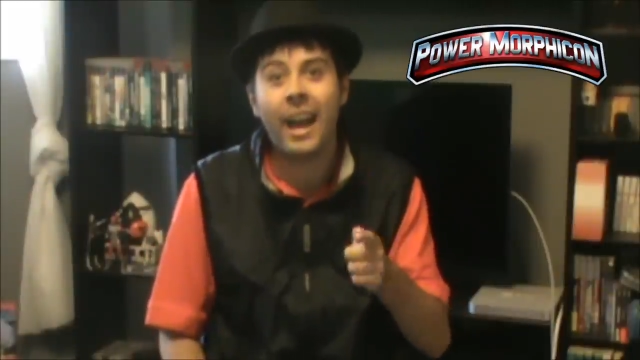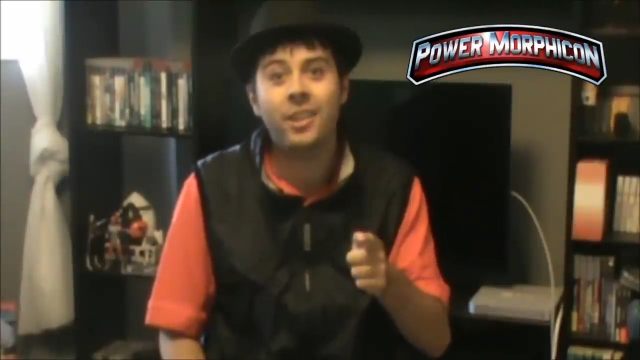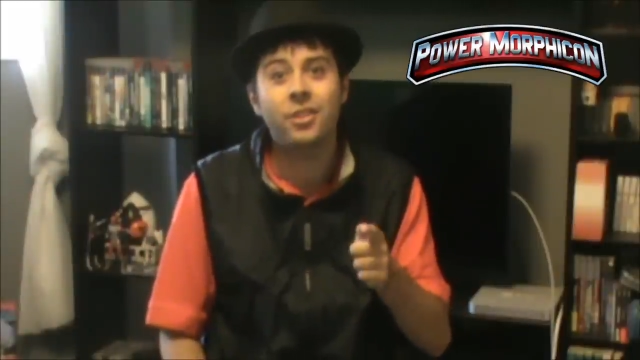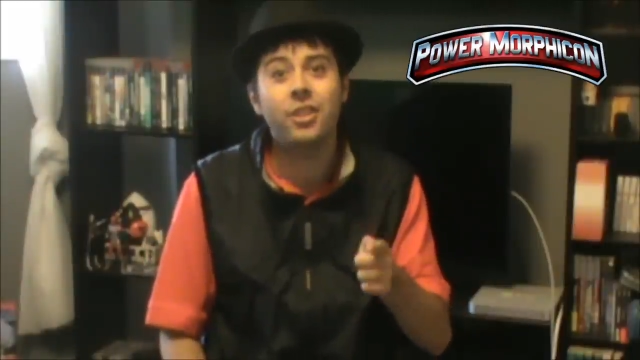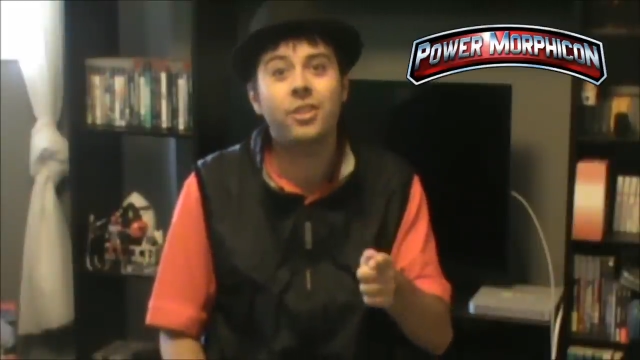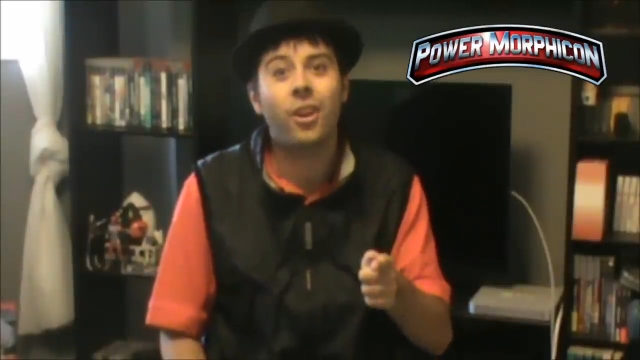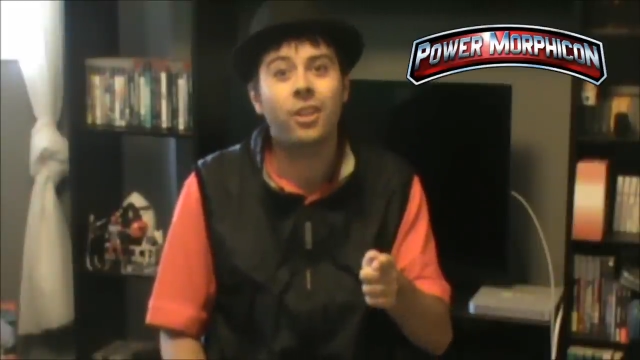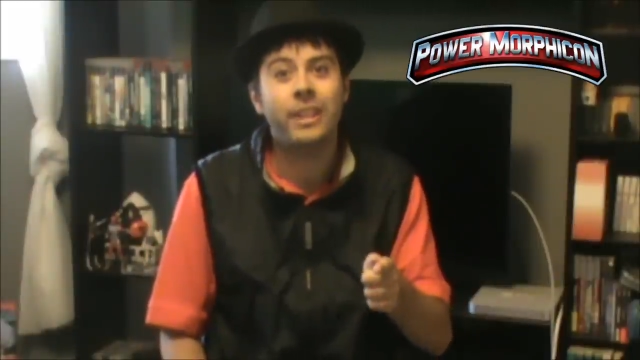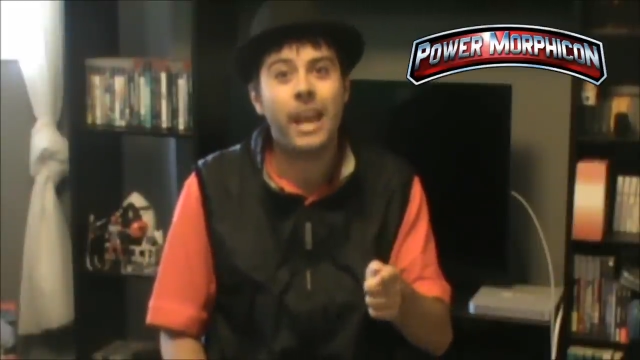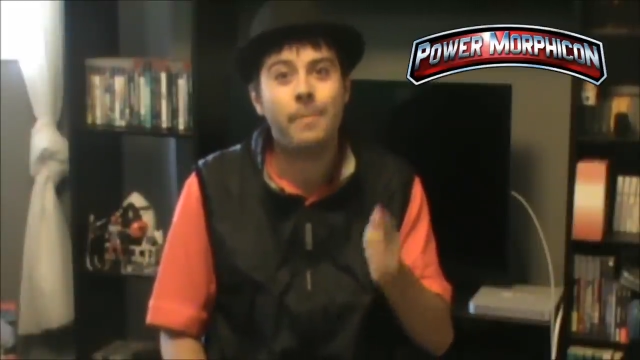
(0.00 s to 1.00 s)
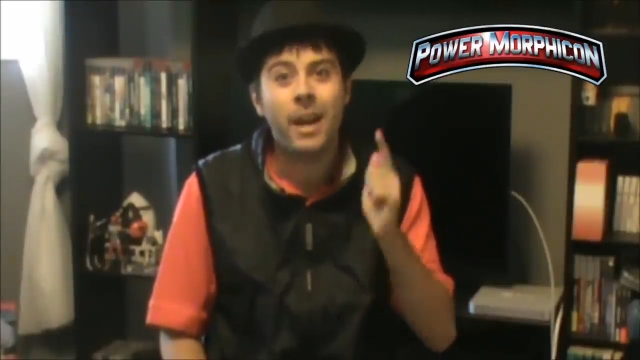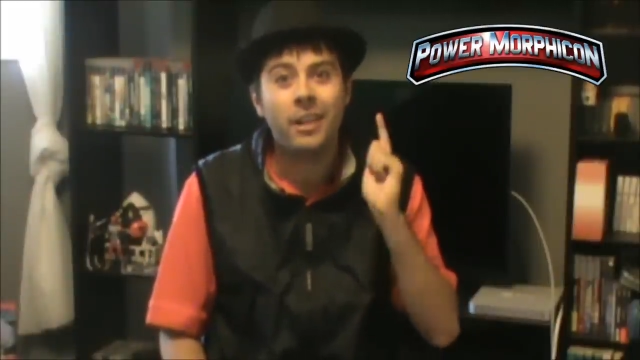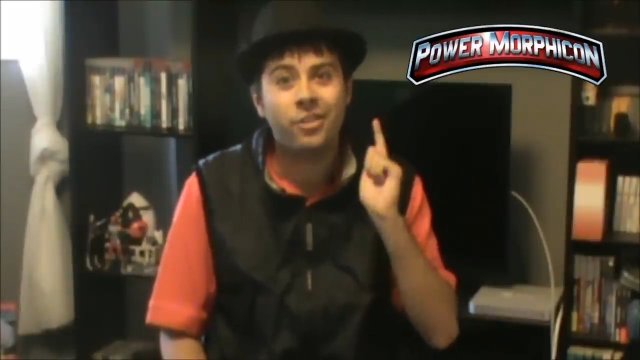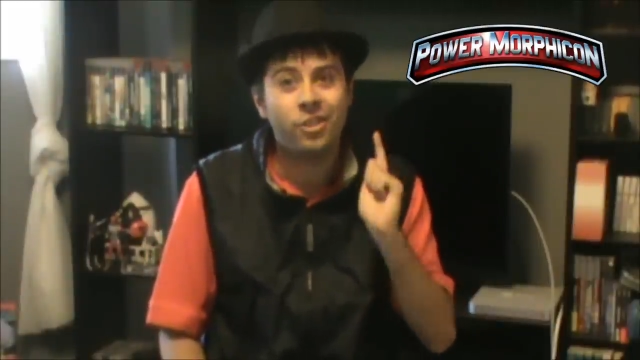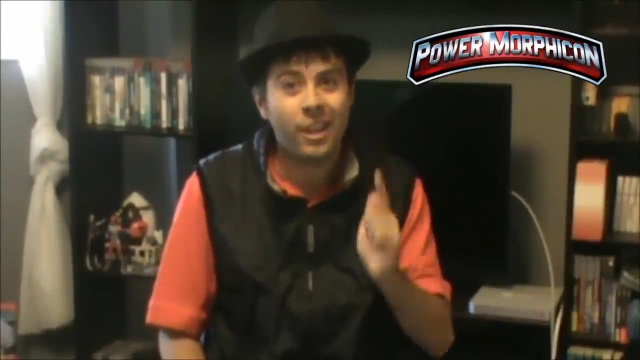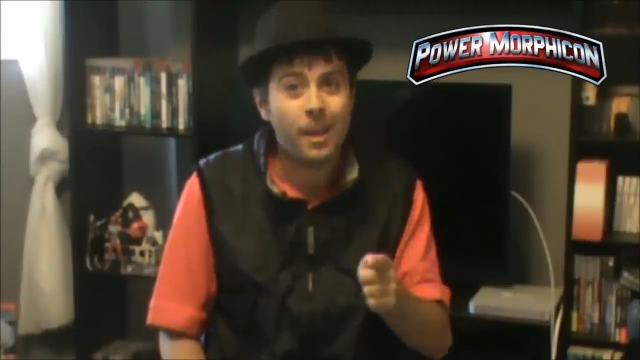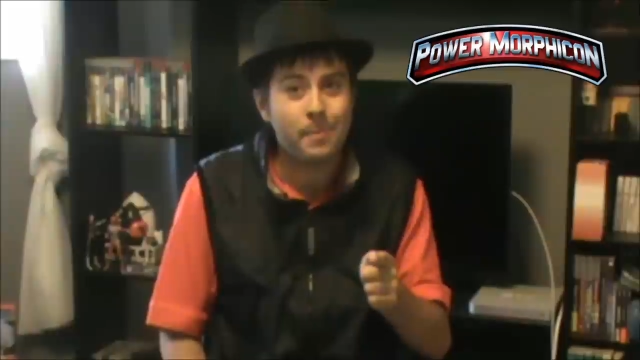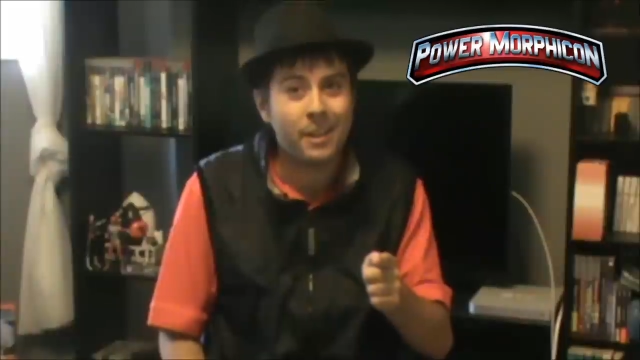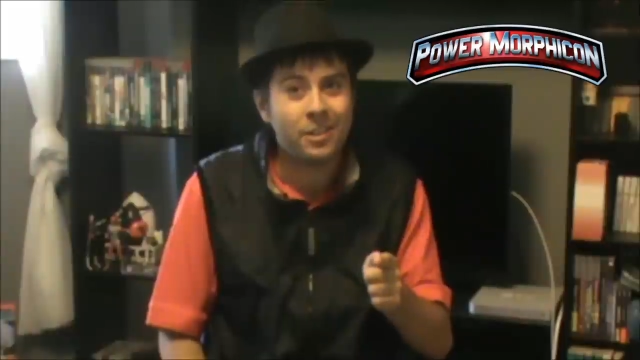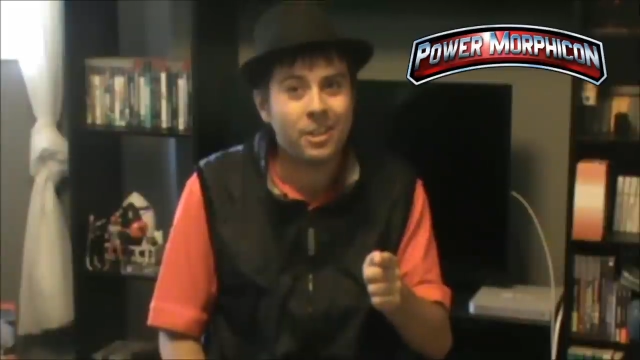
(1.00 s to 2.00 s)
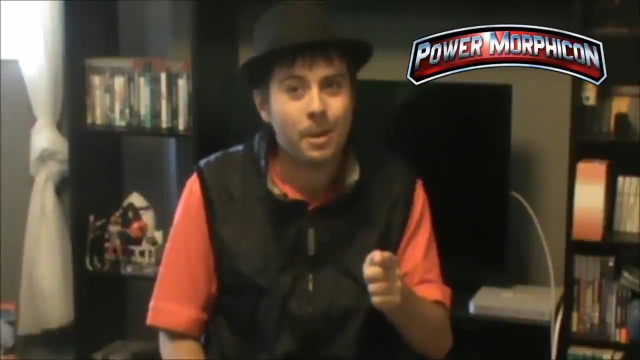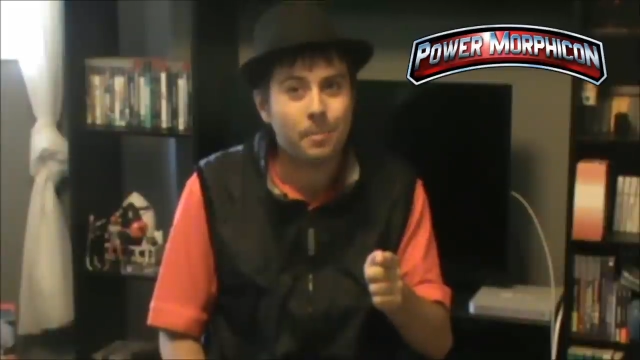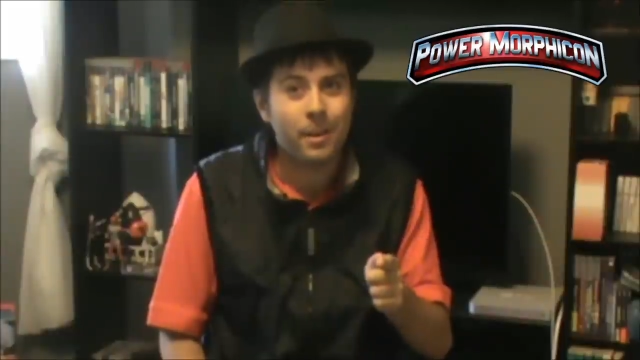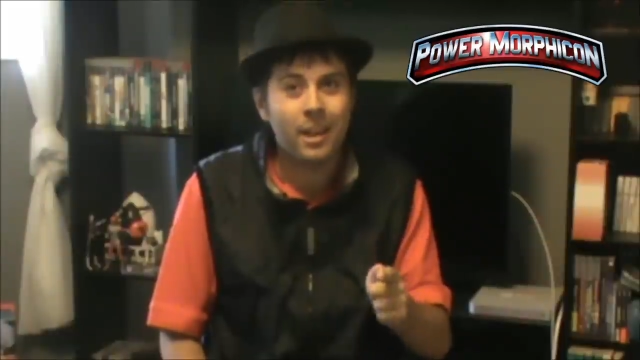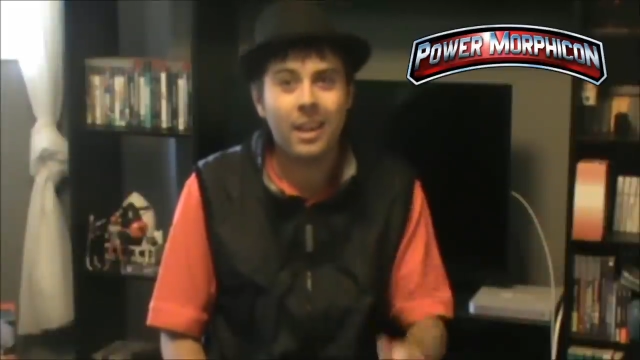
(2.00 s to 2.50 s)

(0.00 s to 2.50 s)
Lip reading: Action Card Game Championship.